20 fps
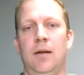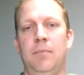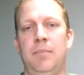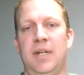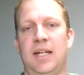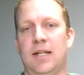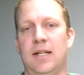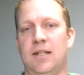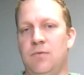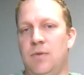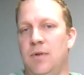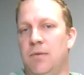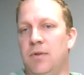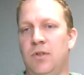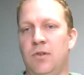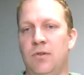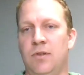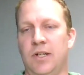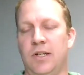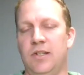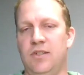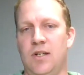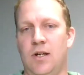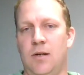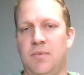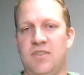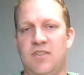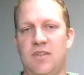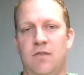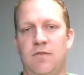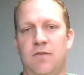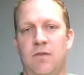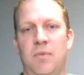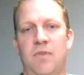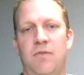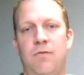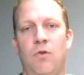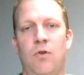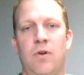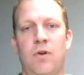because we were doing a good job of sulfur
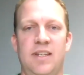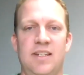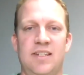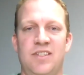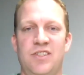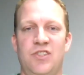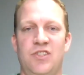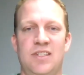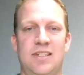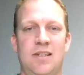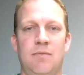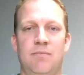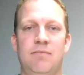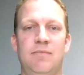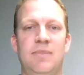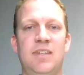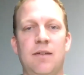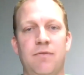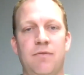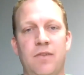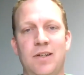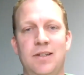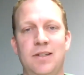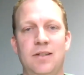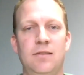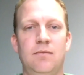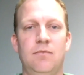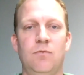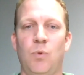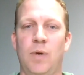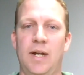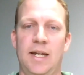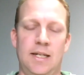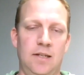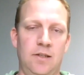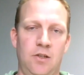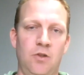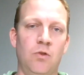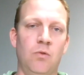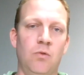before. This is just a different way to
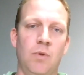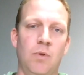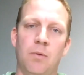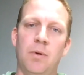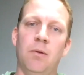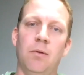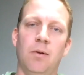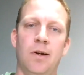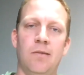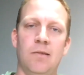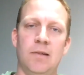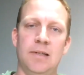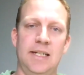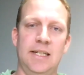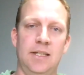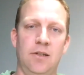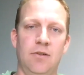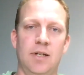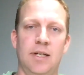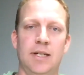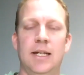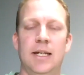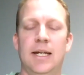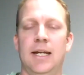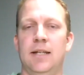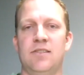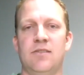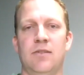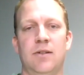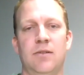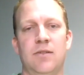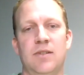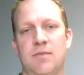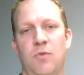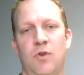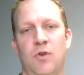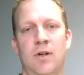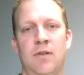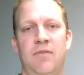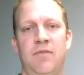do what we were already doing. And so it was
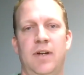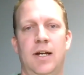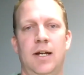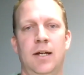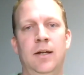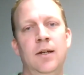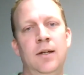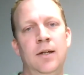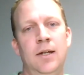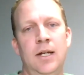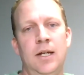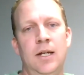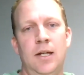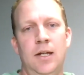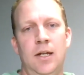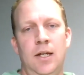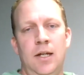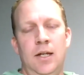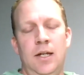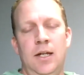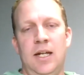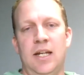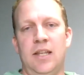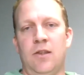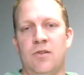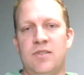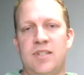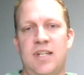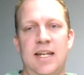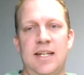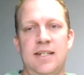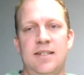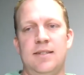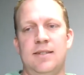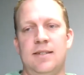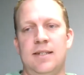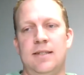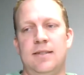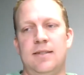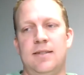more of in those
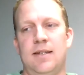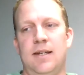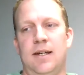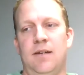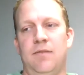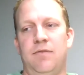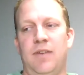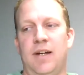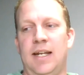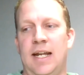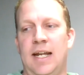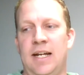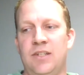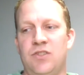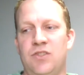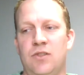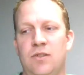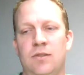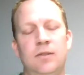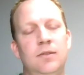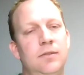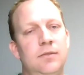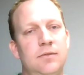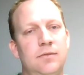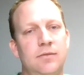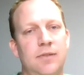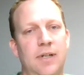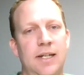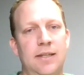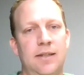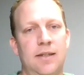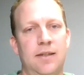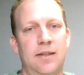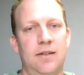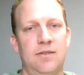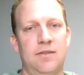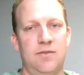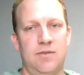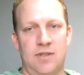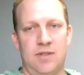cases, it's financial, right? That
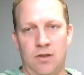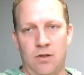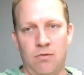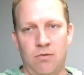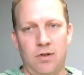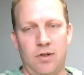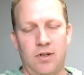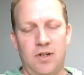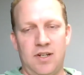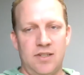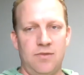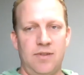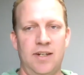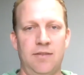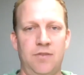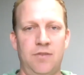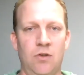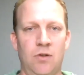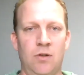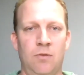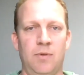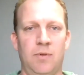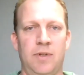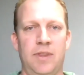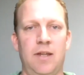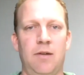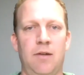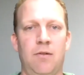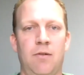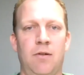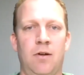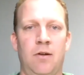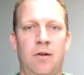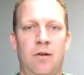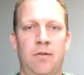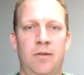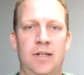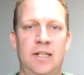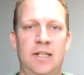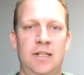this was a lower cost way of doing what they were
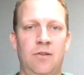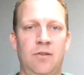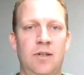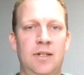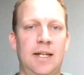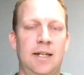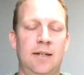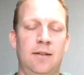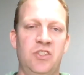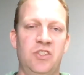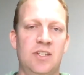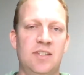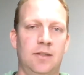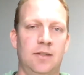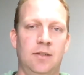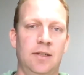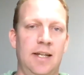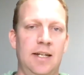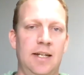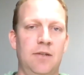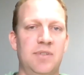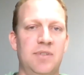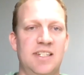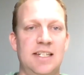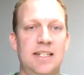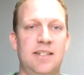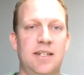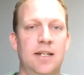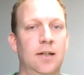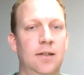already doing, and logistical, and that it was